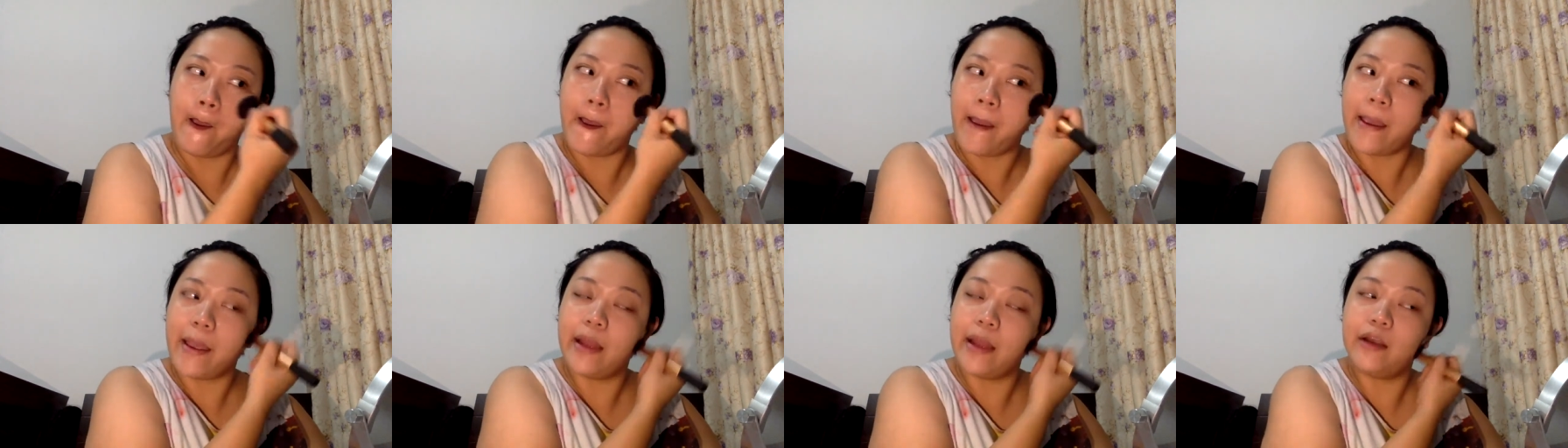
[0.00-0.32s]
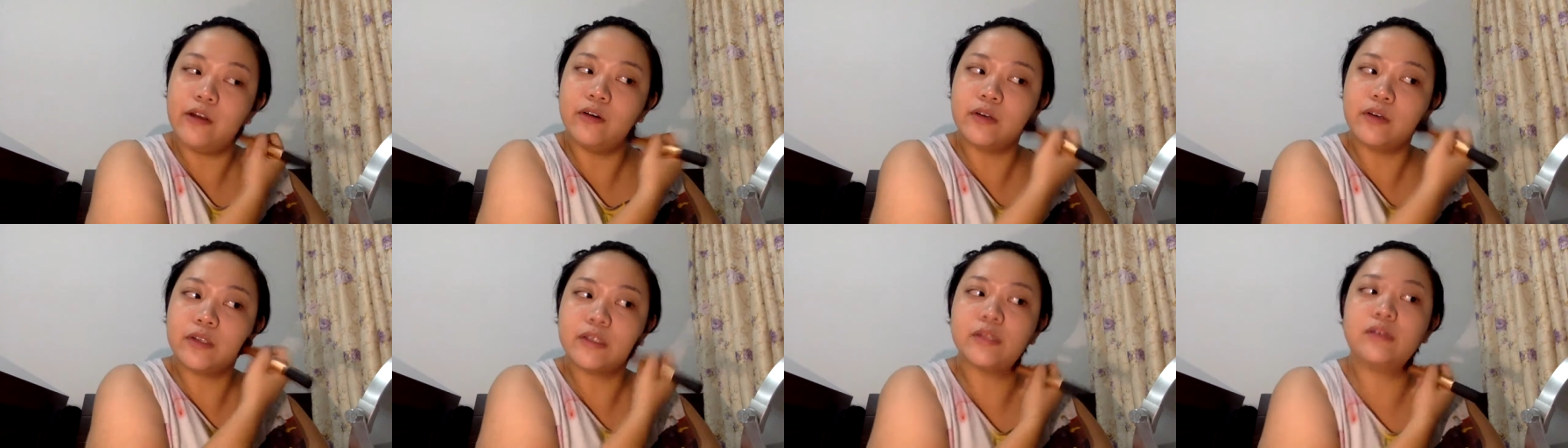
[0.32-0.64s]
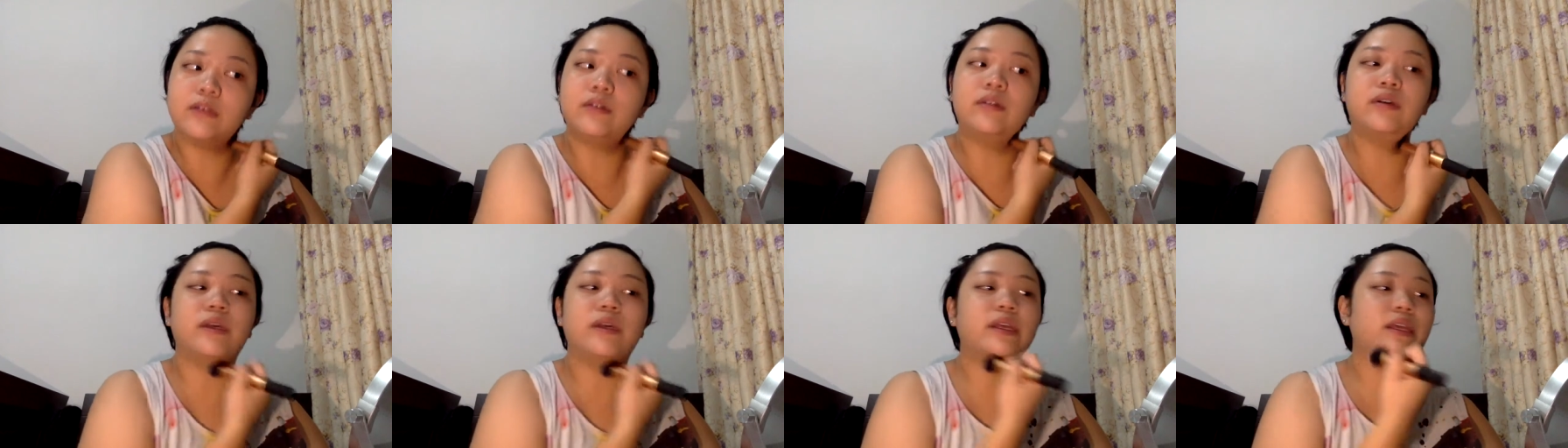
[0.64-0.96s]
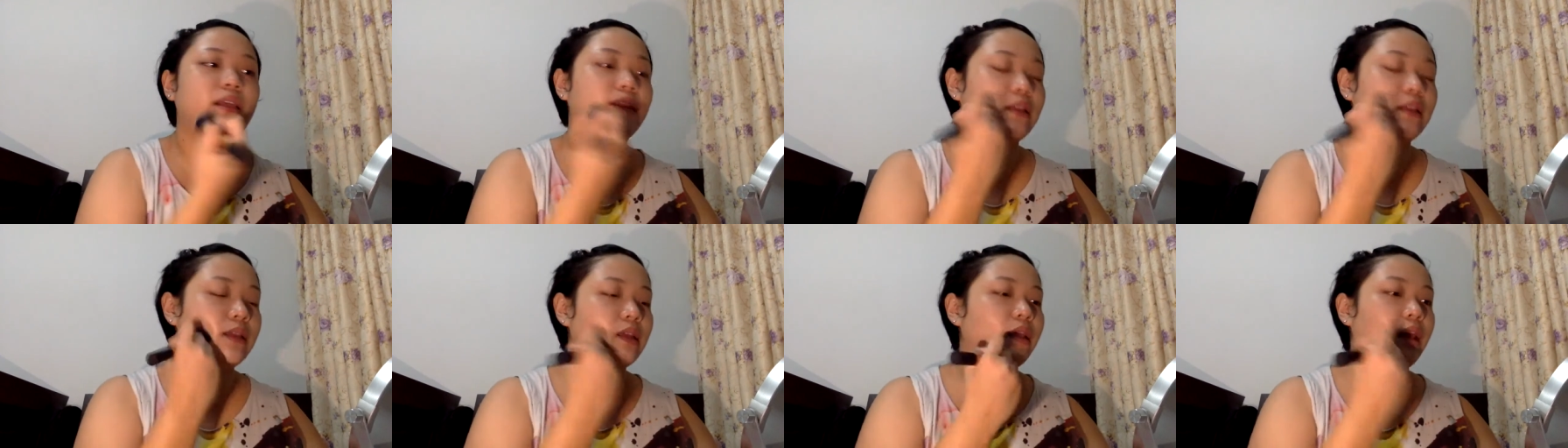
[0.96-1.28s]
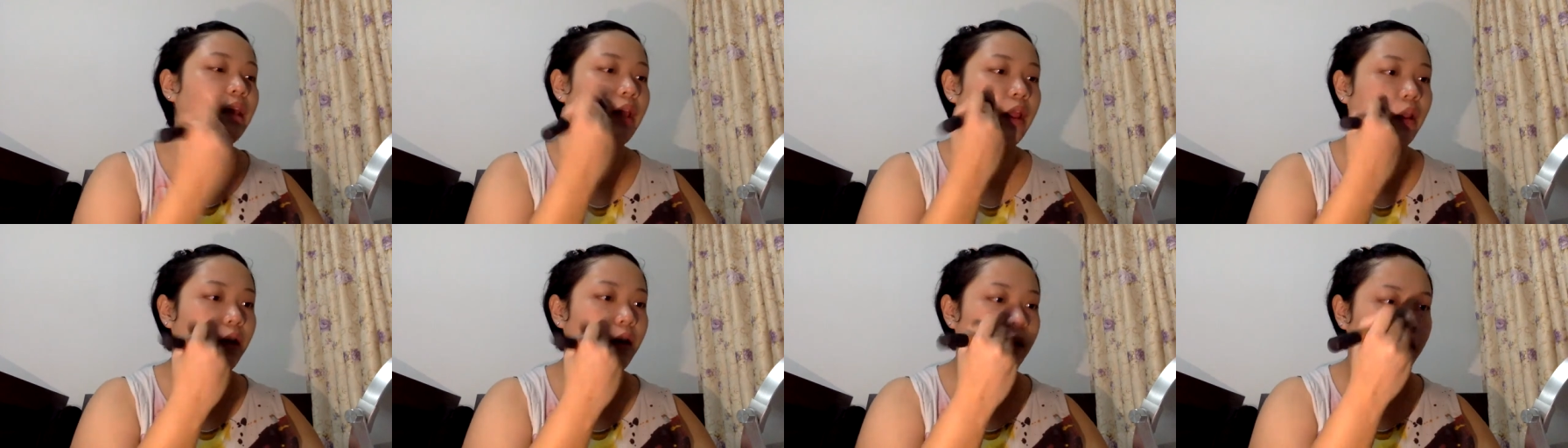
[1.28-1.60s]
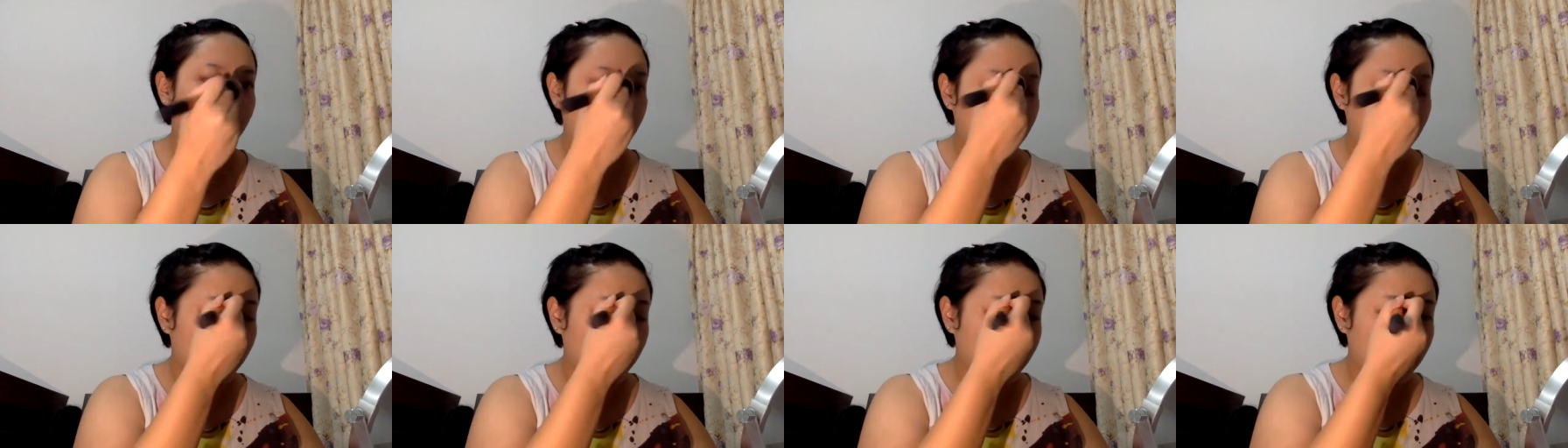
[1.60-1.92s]
and also it
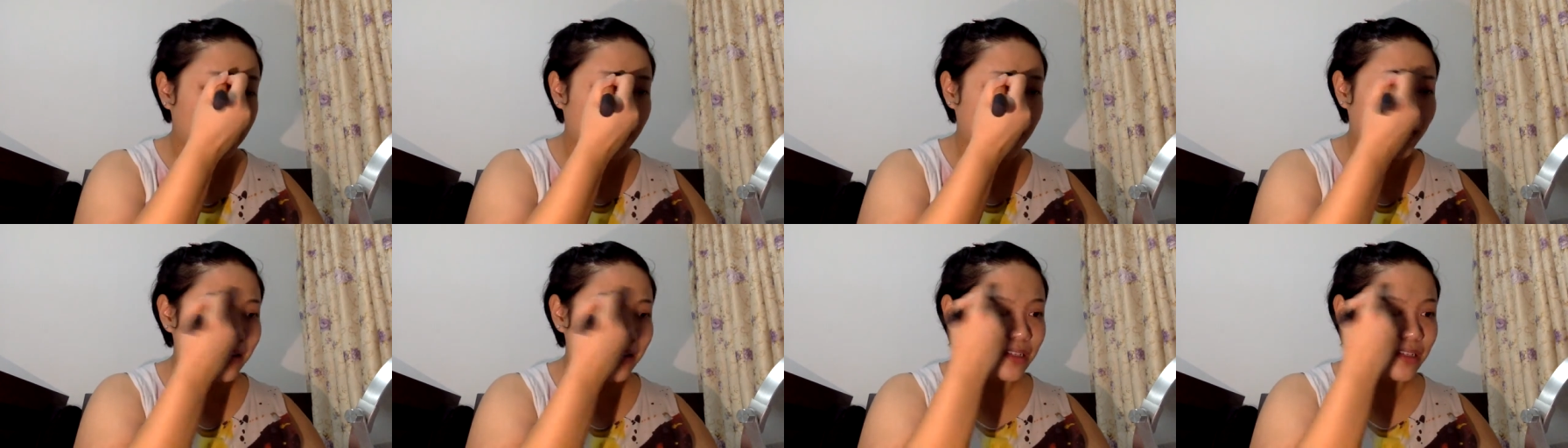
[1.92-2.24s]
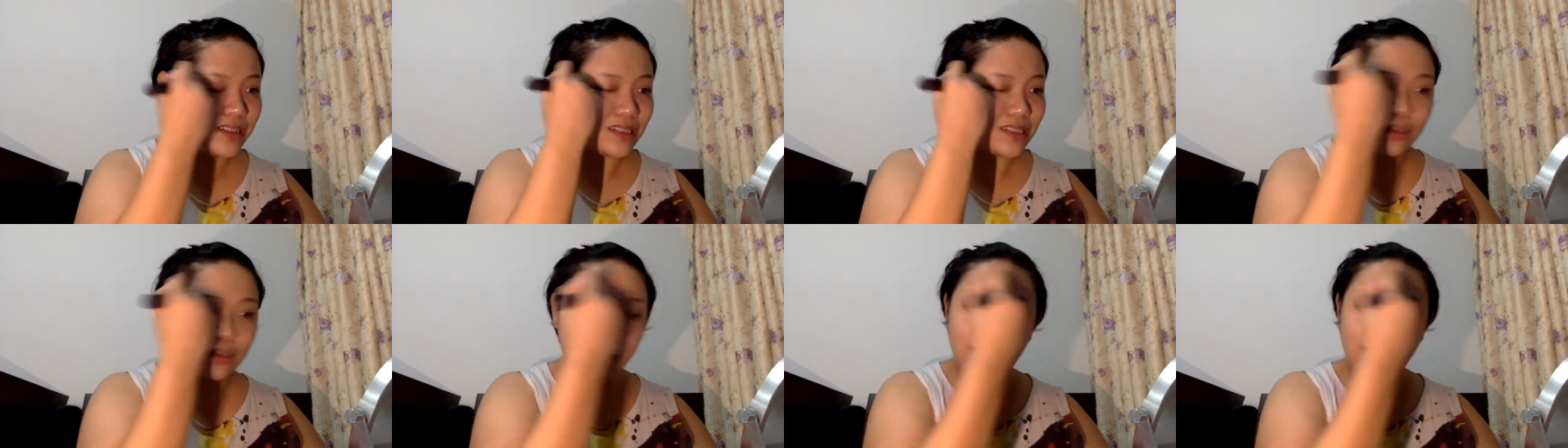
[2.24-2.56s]
just